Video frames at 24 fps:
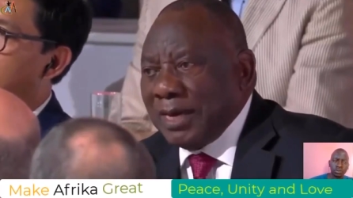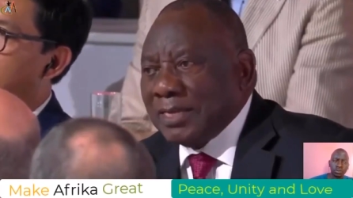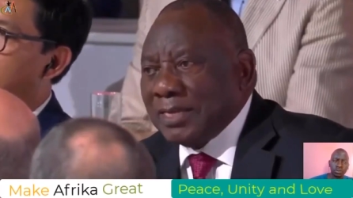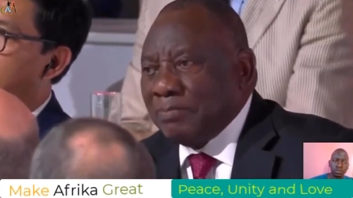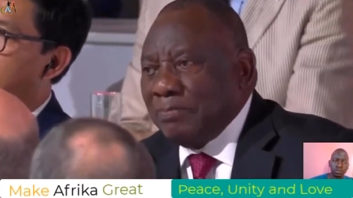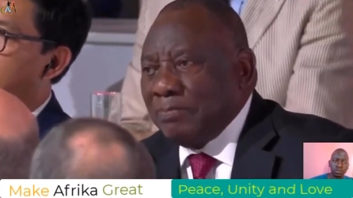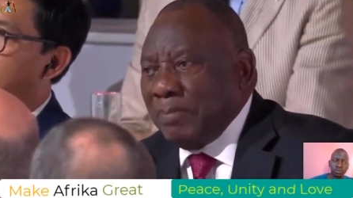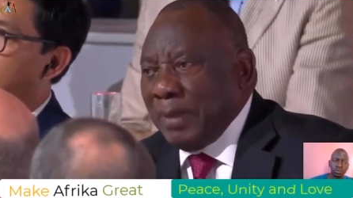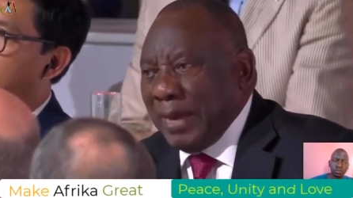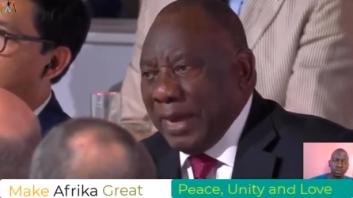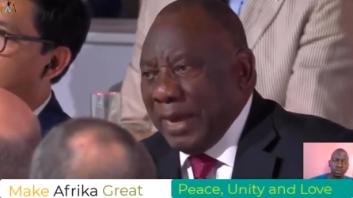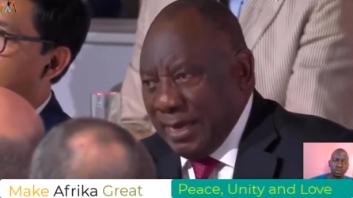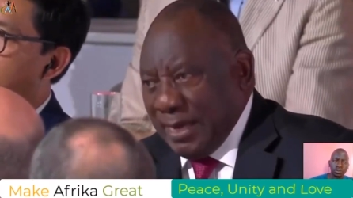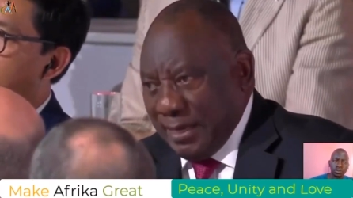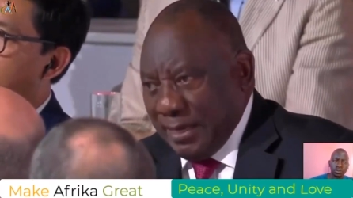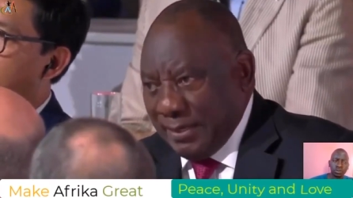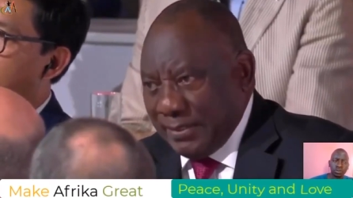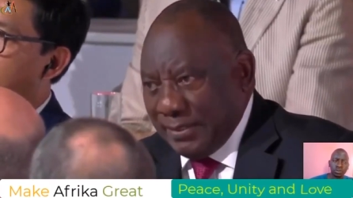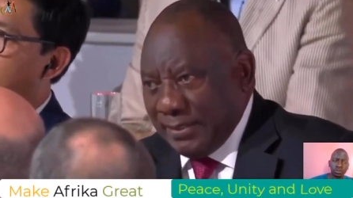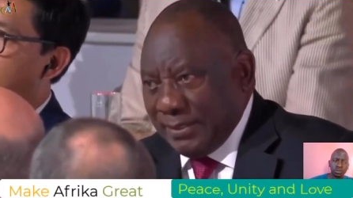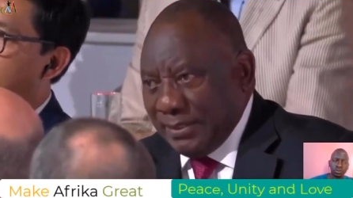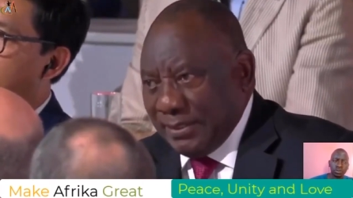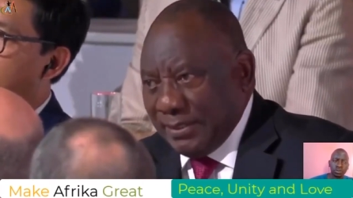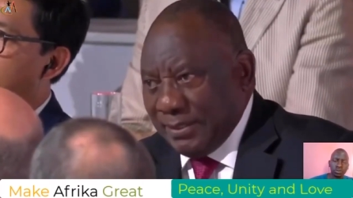as
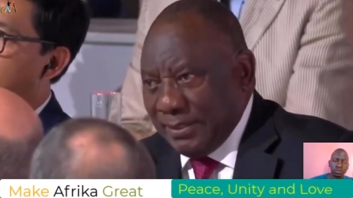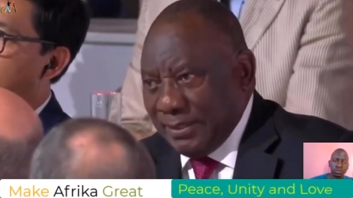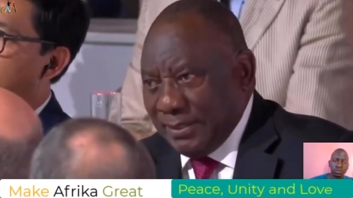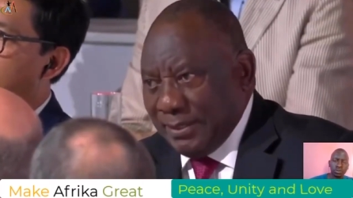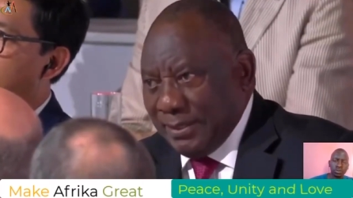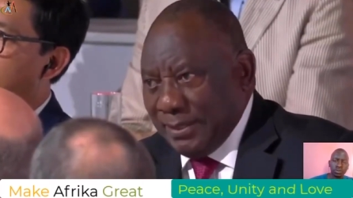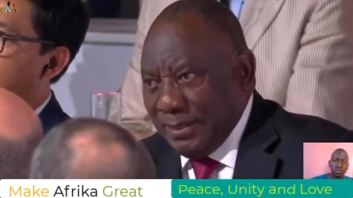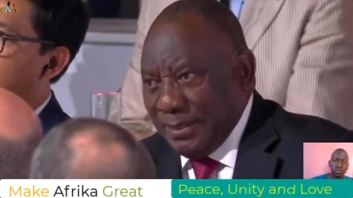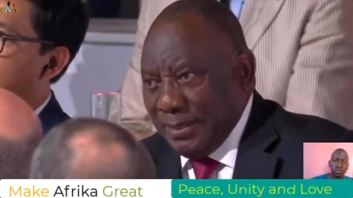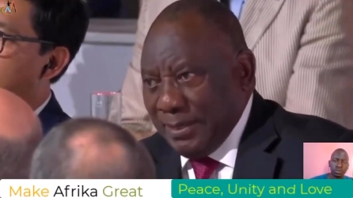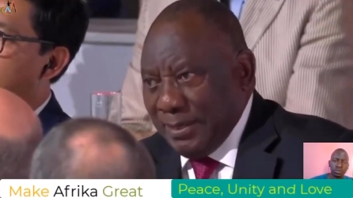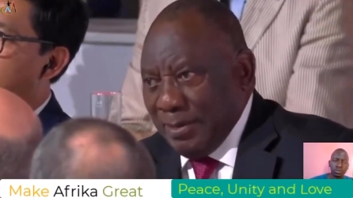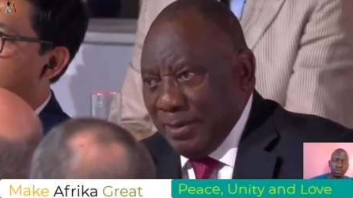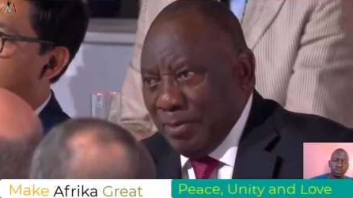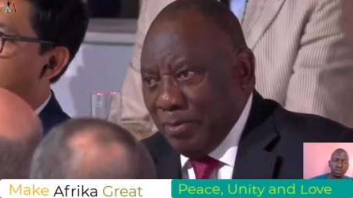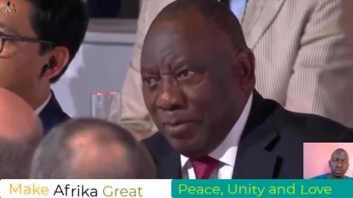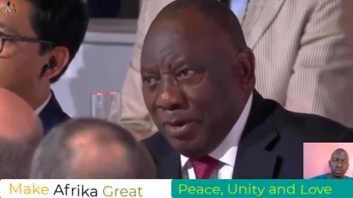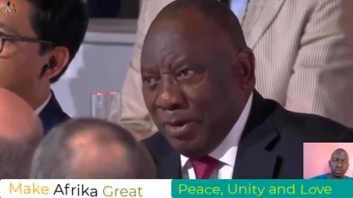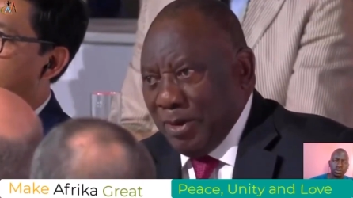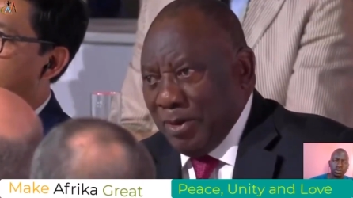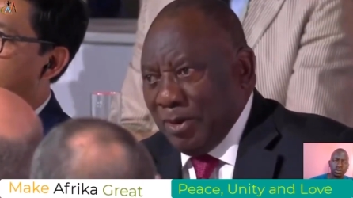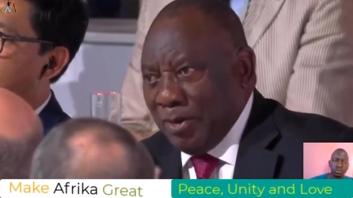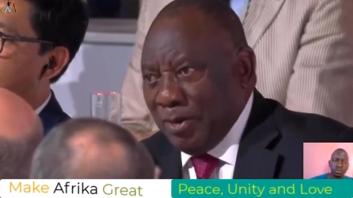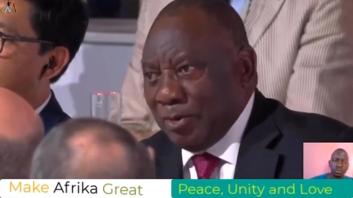beggars.
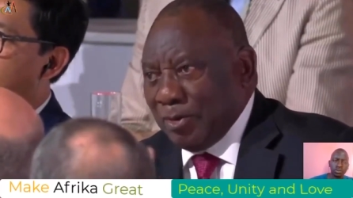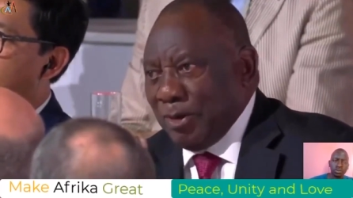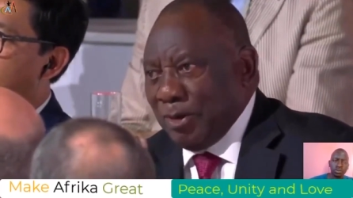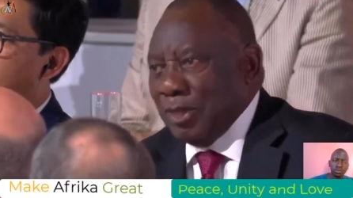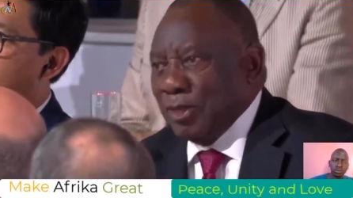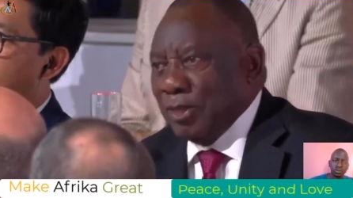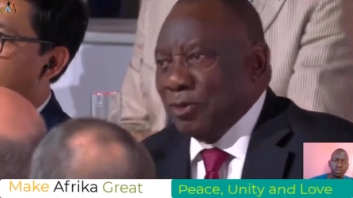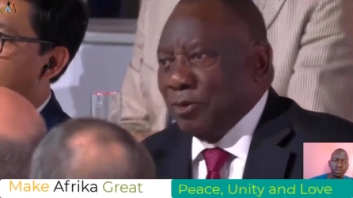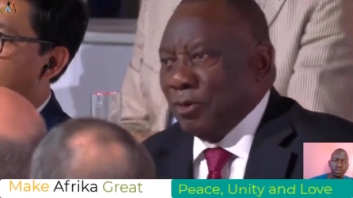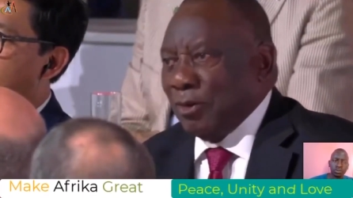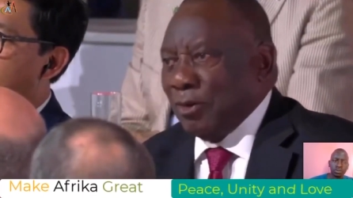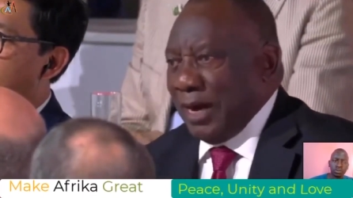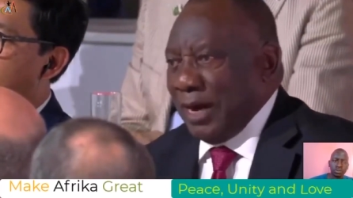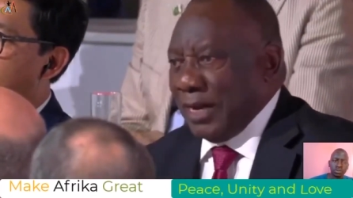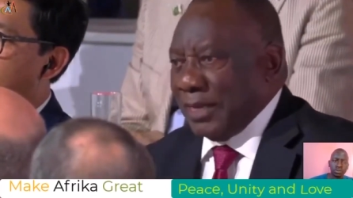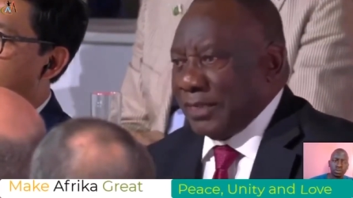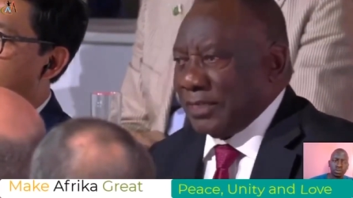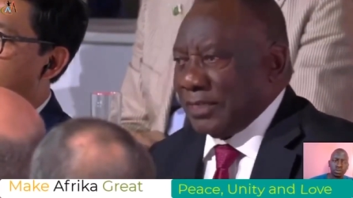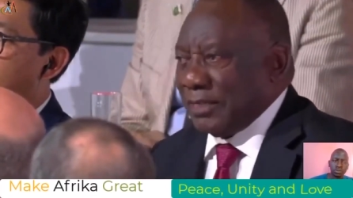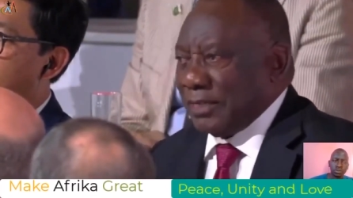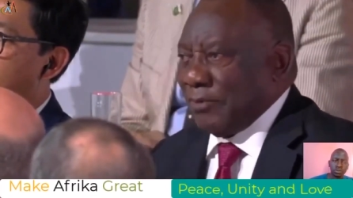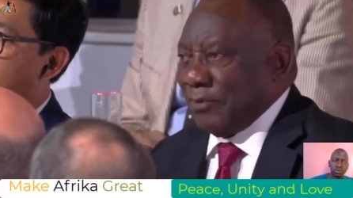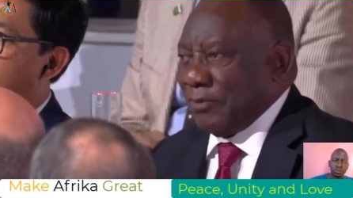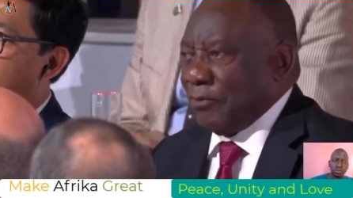We are not going to
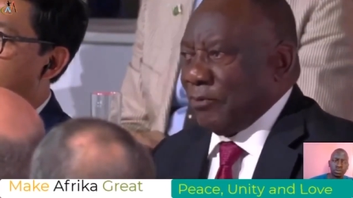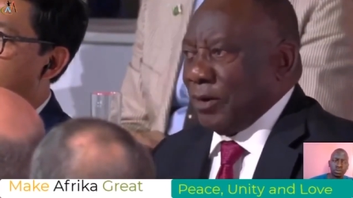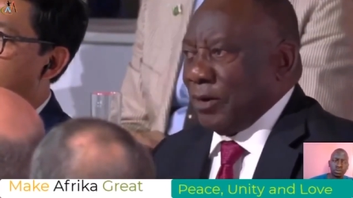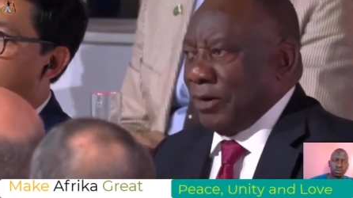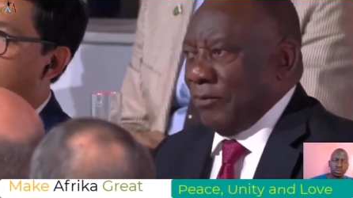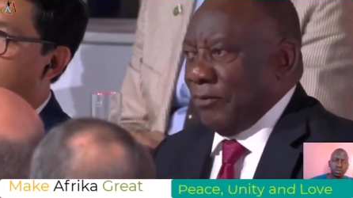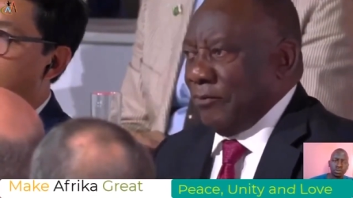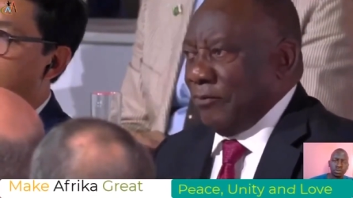ask for a